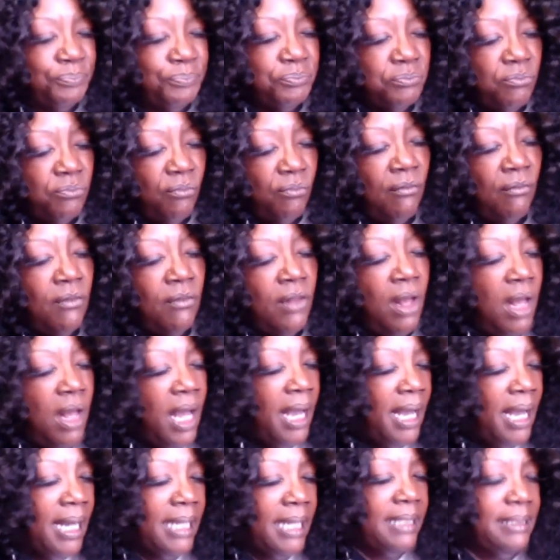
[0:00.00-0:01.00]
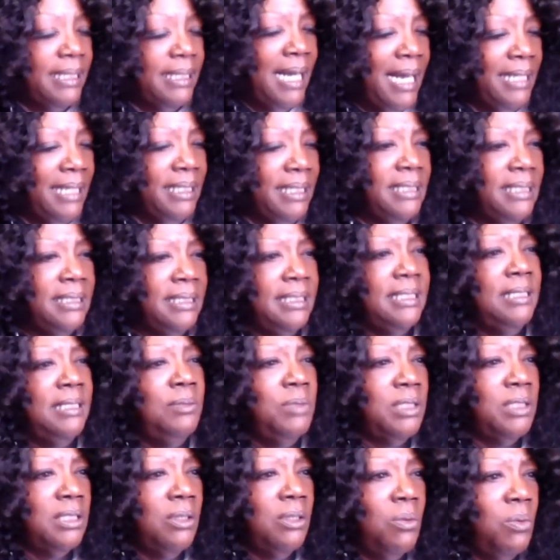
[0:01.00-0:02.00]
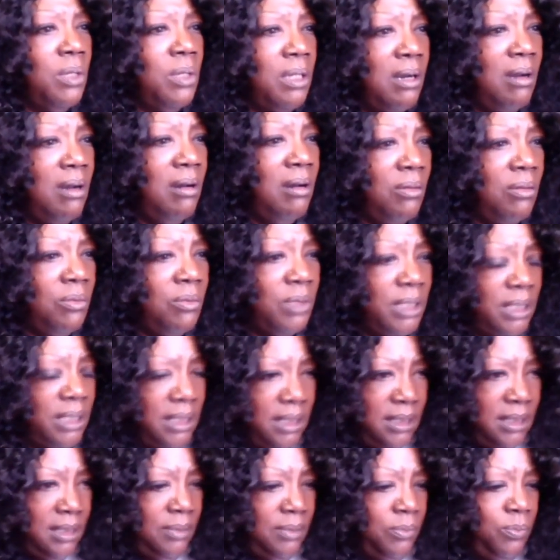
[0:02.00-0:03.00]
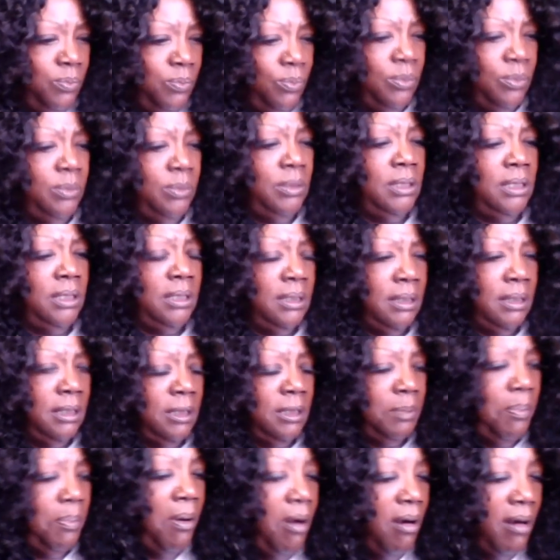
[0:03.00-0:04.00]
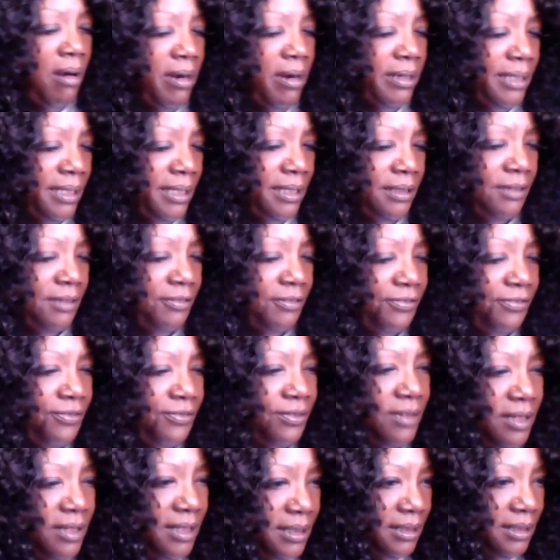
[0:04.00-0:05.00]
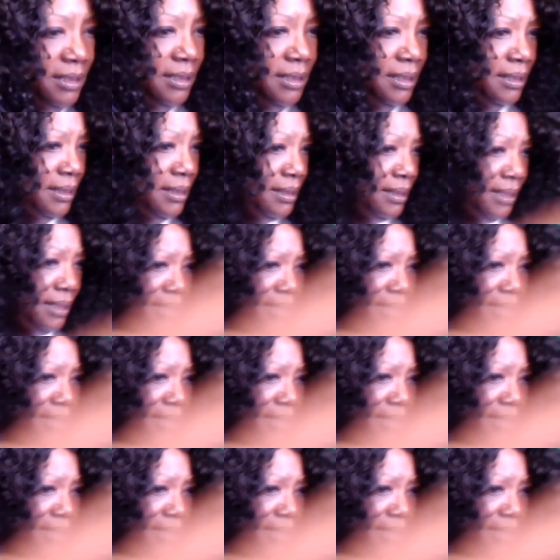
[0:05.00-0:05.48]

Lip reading: because I need to see what's going on with this part in the front,